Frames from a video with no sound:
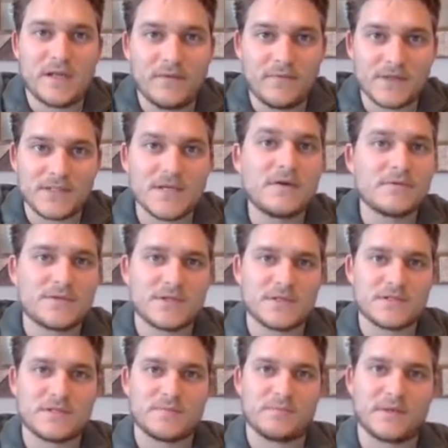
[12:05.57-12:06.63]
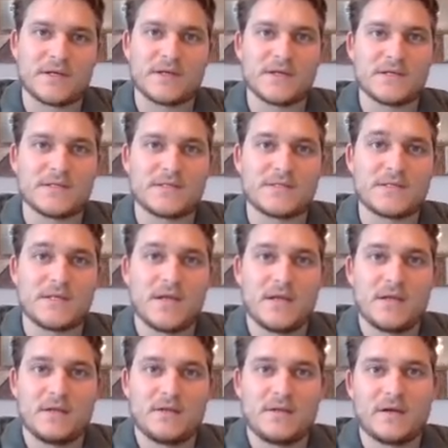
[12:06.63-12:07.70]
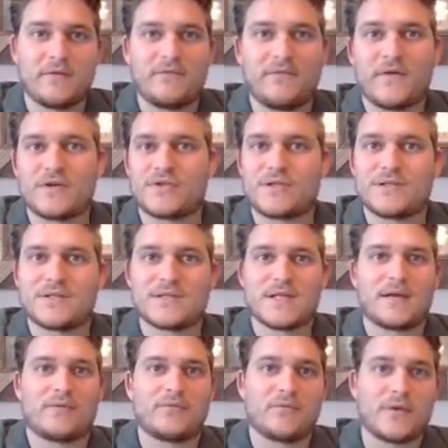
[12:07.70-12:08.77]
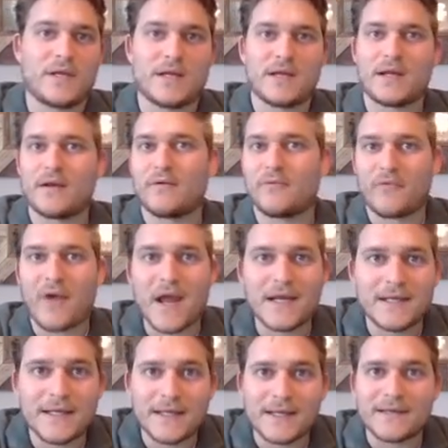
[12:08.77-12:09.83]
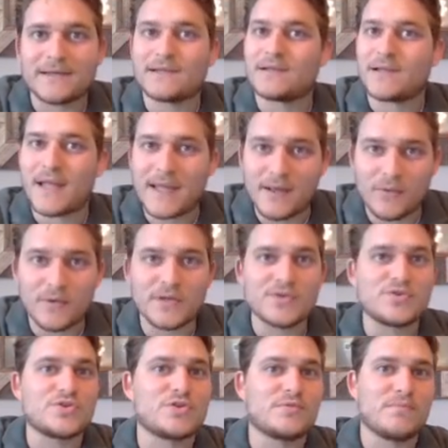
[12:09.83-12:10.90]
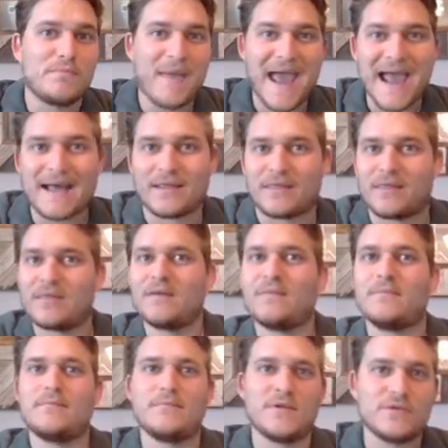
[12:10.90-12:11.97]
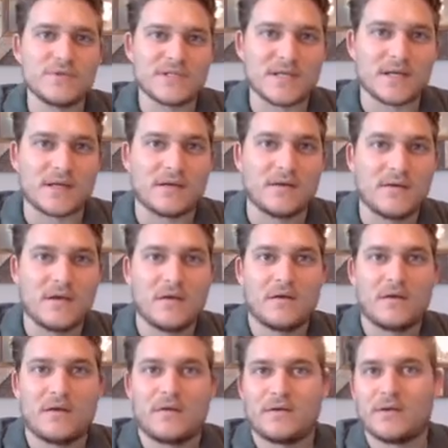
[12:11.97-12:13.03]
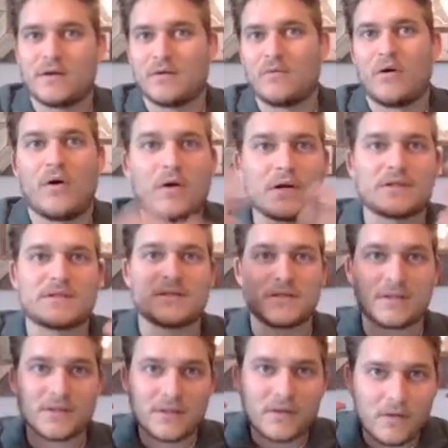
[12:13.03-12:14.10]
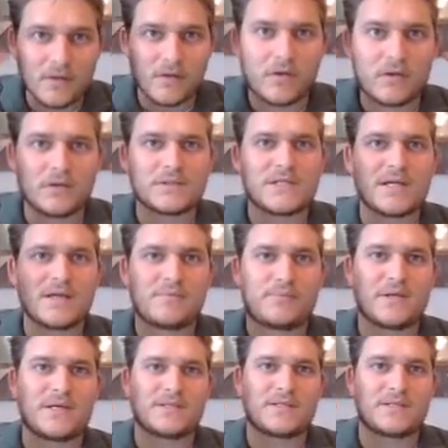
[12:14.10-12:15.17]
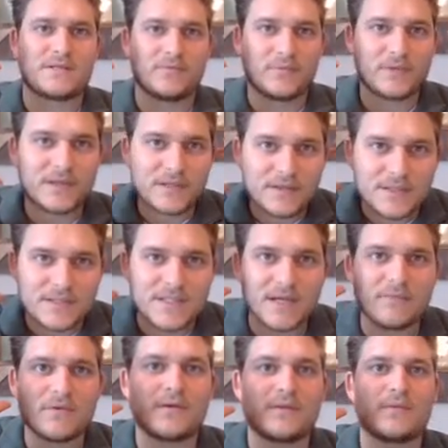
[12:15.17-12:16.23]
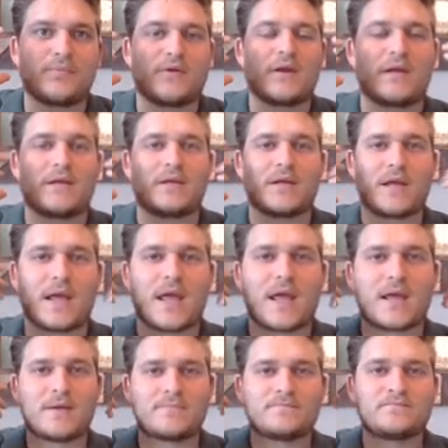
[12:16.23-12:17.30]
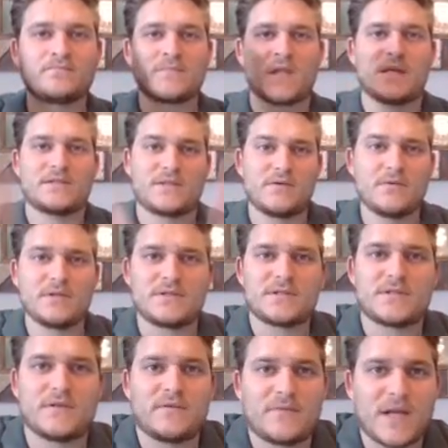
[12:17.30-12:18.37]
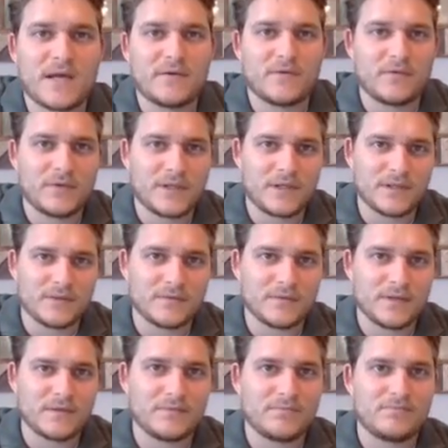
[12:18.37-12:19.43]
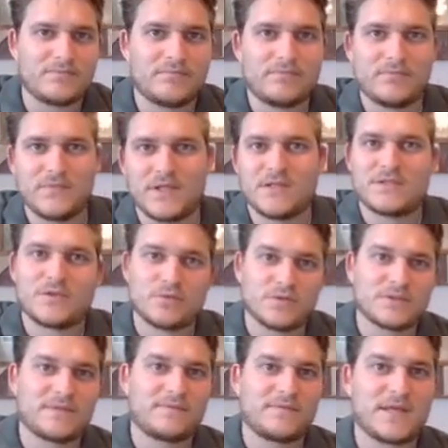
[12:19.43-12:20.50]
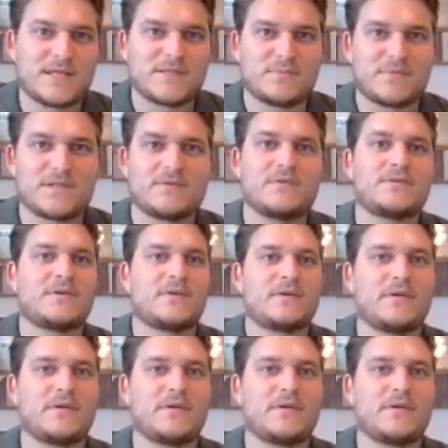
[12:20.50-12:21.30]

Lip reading: of intelligence because, functions like reading, writing, language, math, music, art, all take place within this area of the brain. And it's going to serve not only in these sorts of things, but it's also going to